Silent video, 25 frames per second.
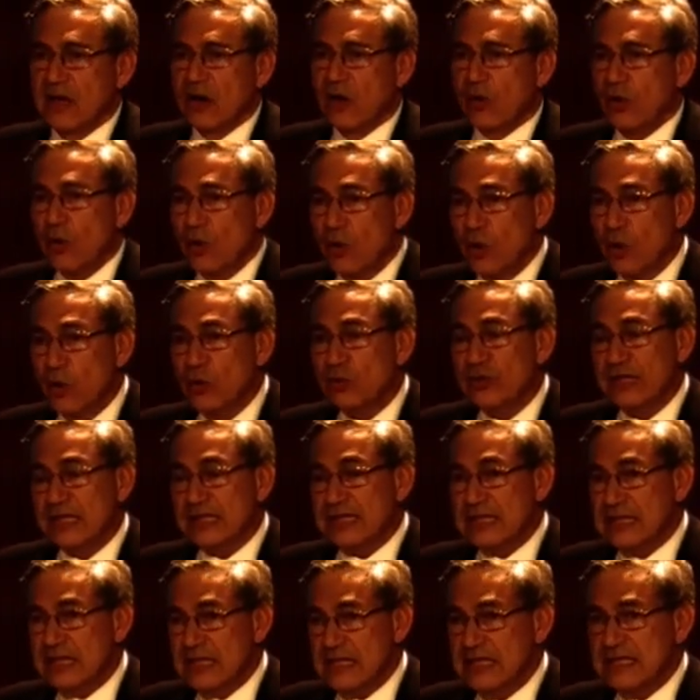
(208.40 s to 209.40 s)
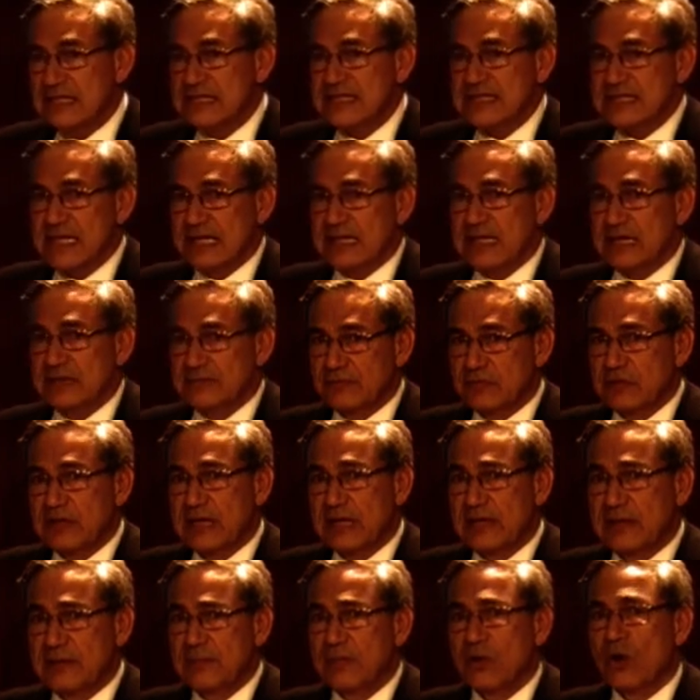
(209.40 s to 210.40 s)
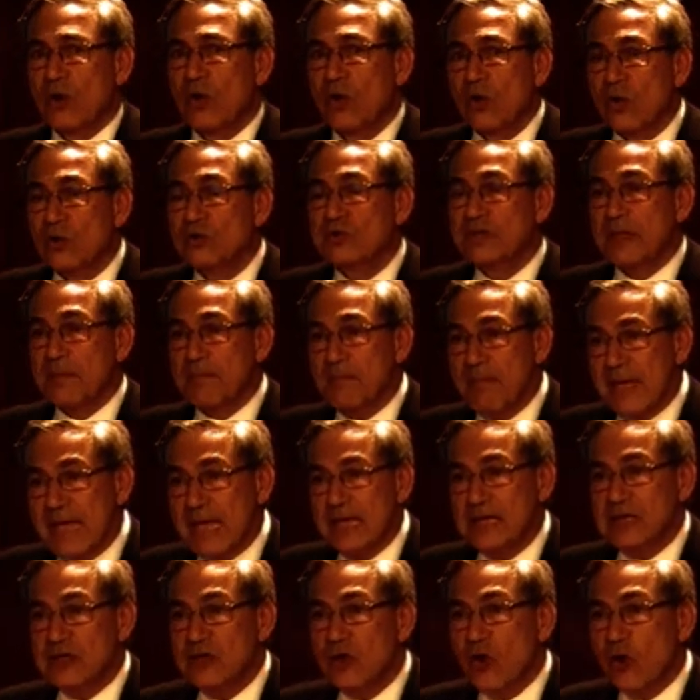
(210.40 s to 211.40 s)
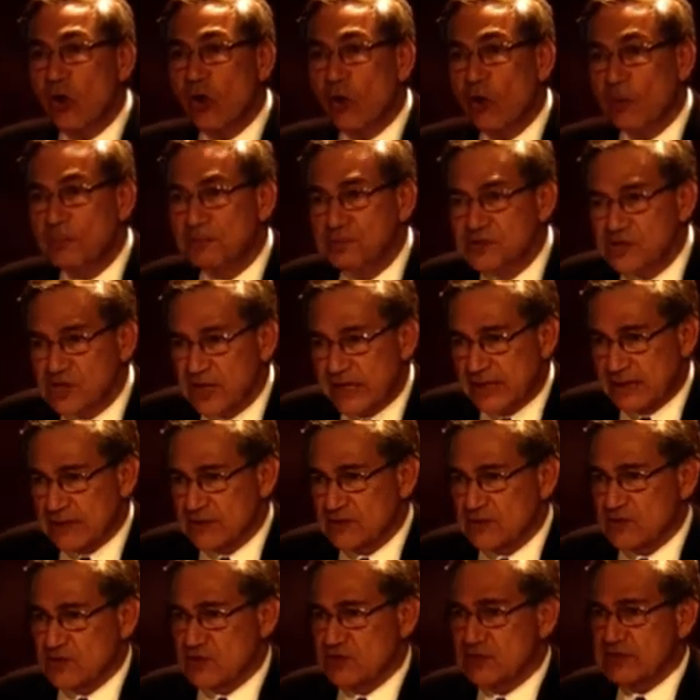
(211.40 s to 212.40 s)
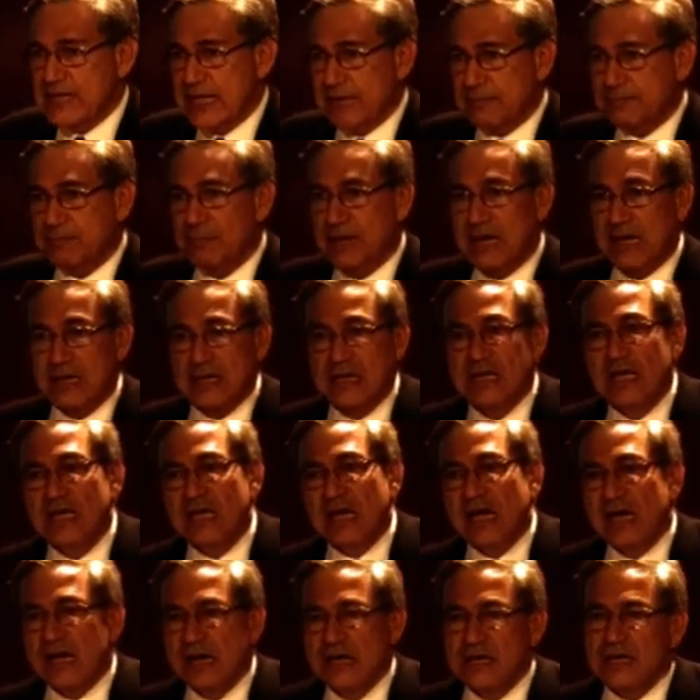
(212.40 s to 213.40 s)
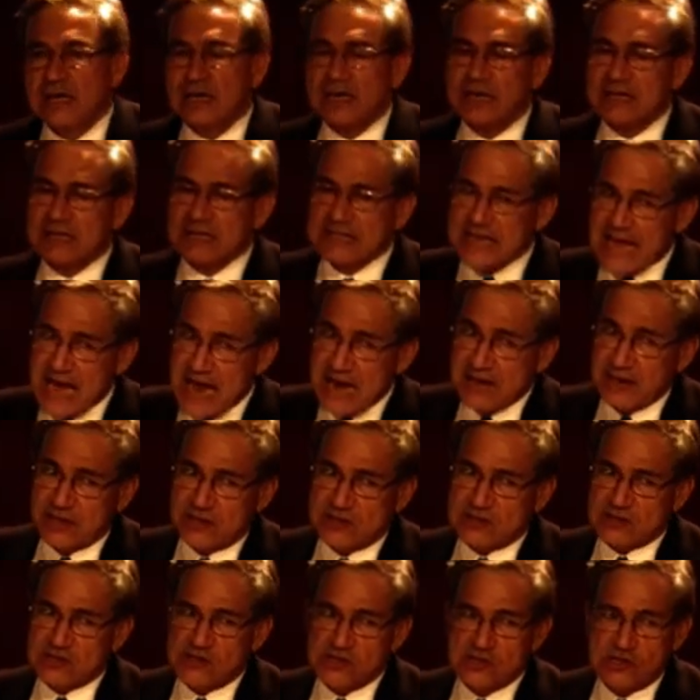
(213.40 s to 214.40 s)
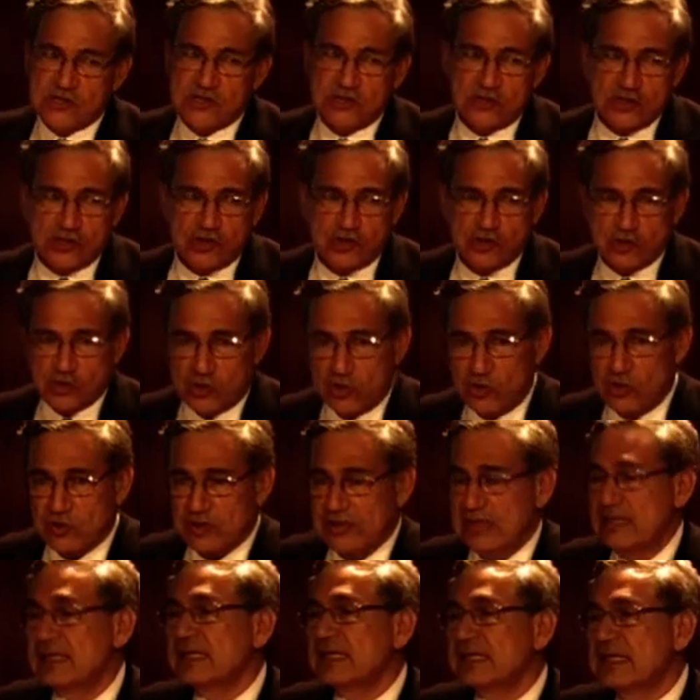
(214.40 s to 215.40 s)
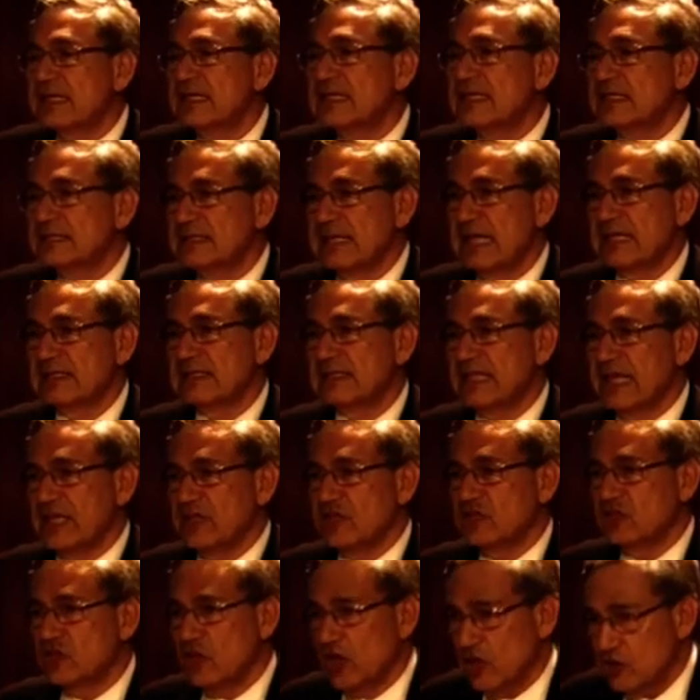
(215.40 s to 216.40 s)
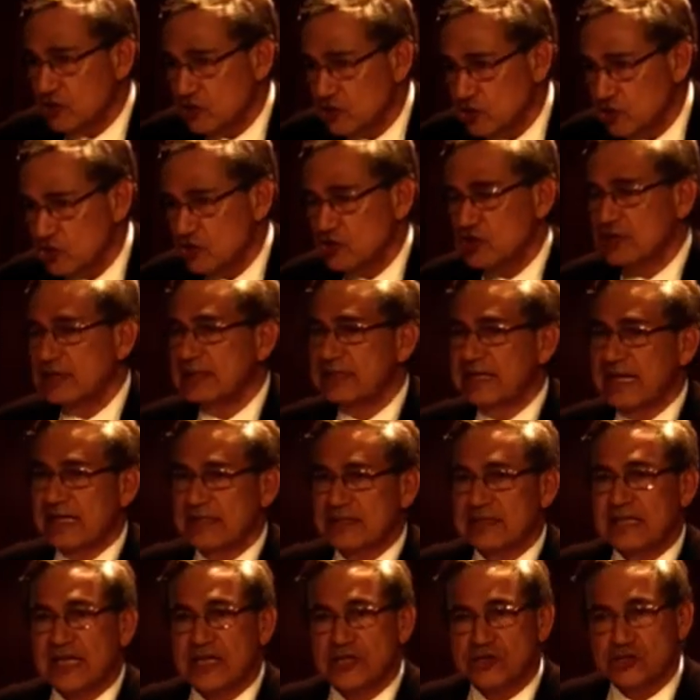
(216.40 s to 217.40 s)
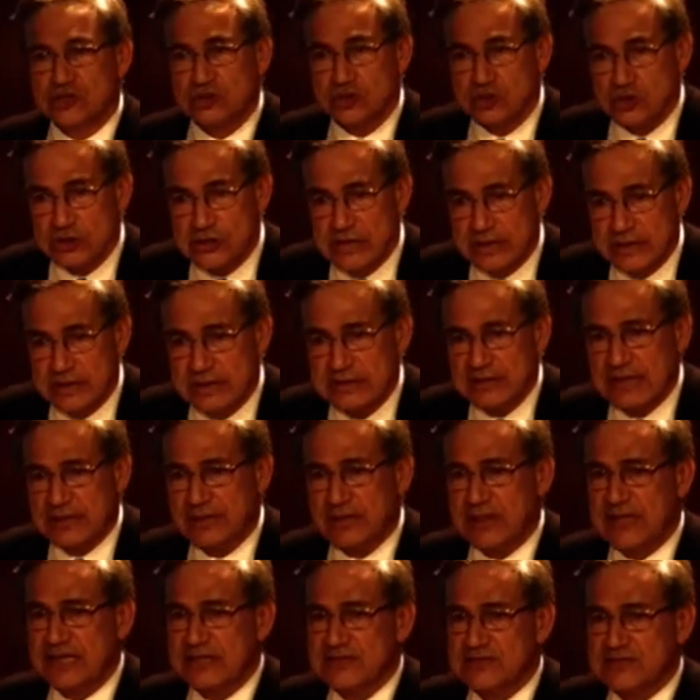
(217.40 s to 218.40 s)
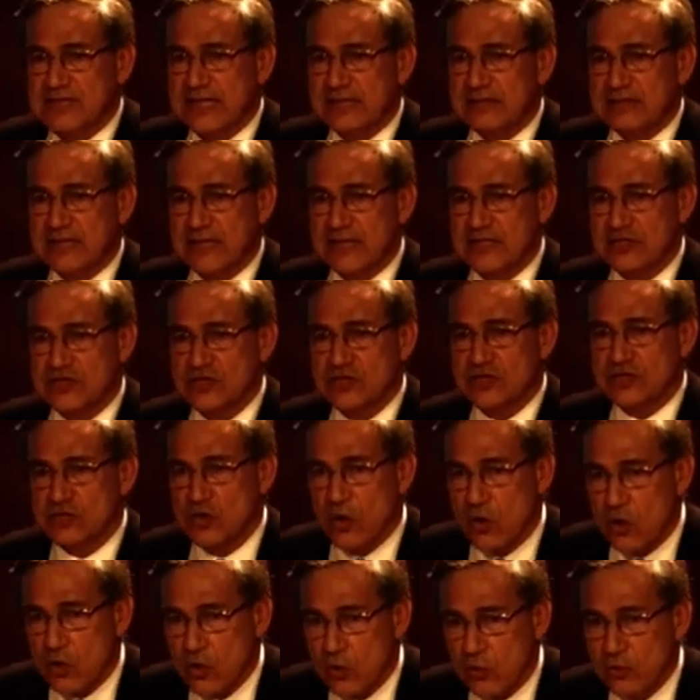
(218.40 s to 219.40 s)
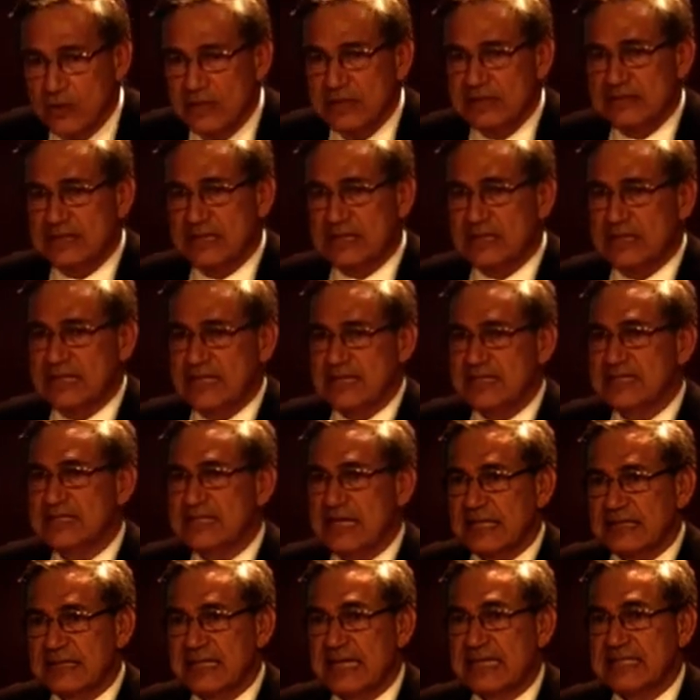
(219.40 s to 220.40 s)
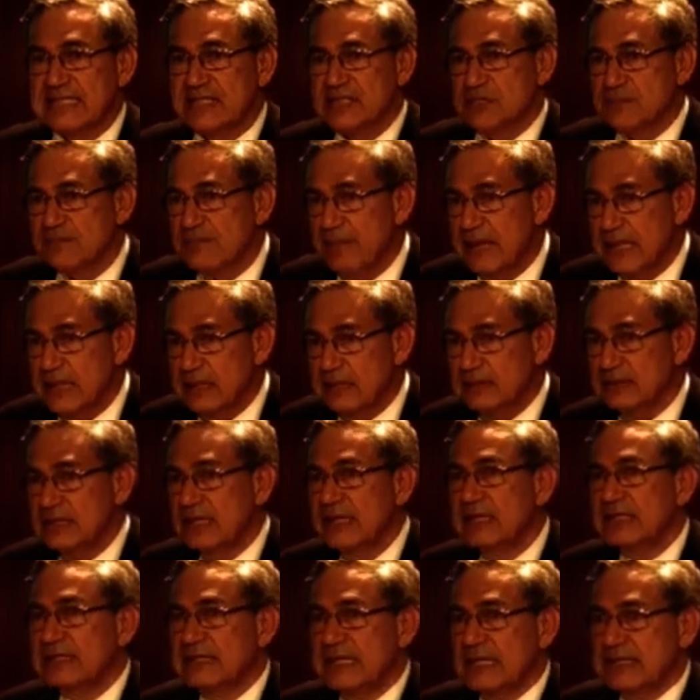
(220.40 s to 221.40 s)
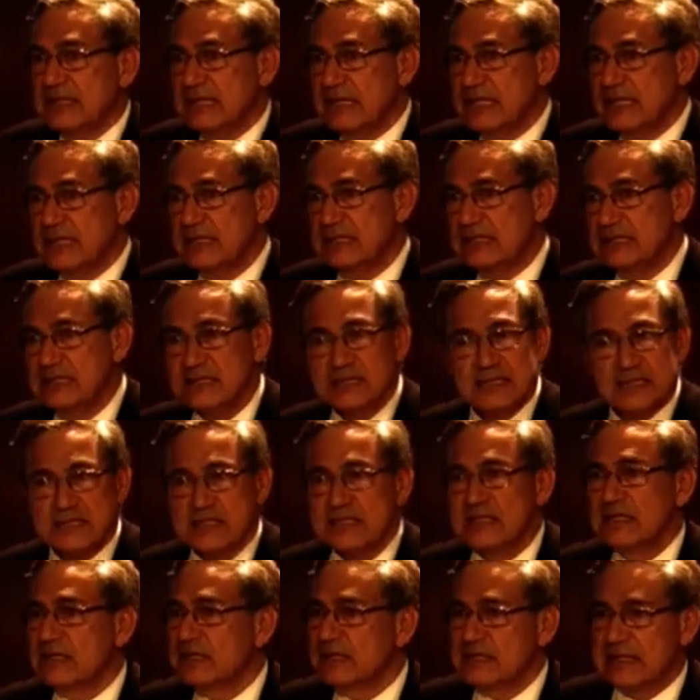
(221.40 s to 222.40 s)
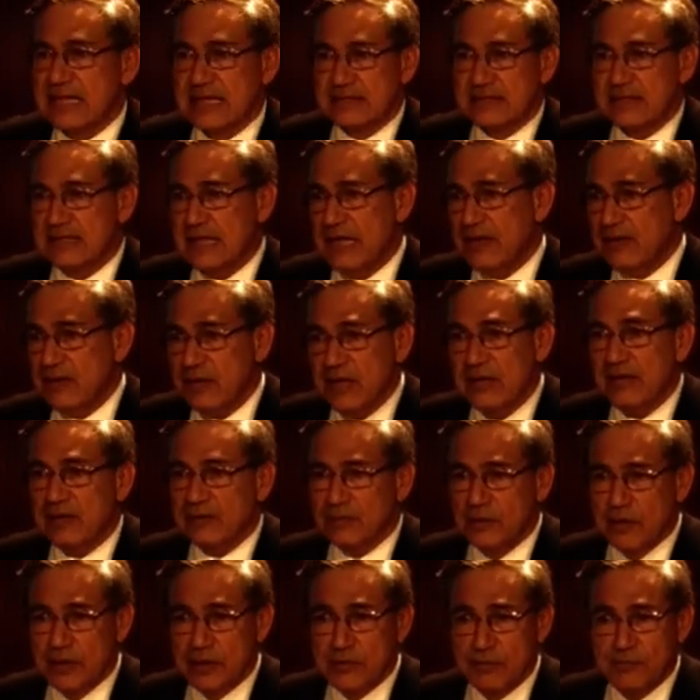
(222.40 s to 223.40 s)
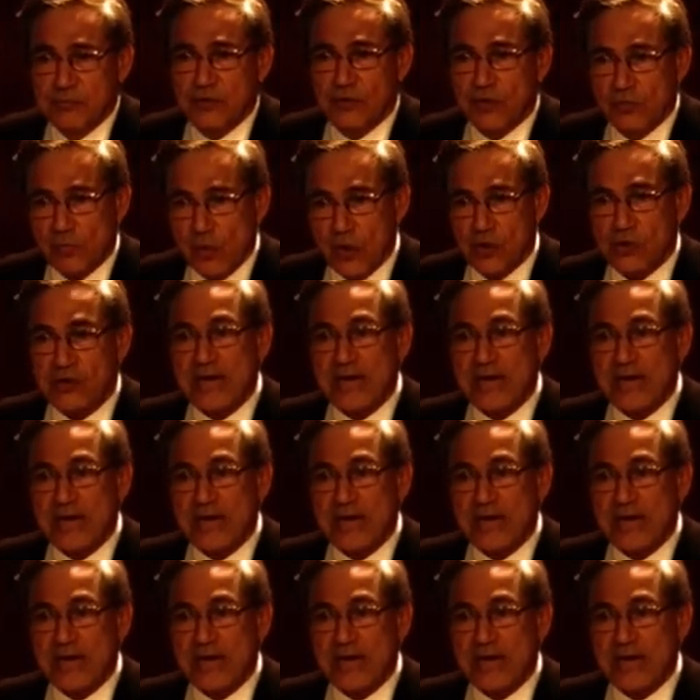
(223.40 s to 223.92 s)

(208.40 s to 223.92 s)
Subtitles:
all the things that are, all the main objects that my characters in the story, that they touched, that they the things that they saw, the things that they smelled, the things that they were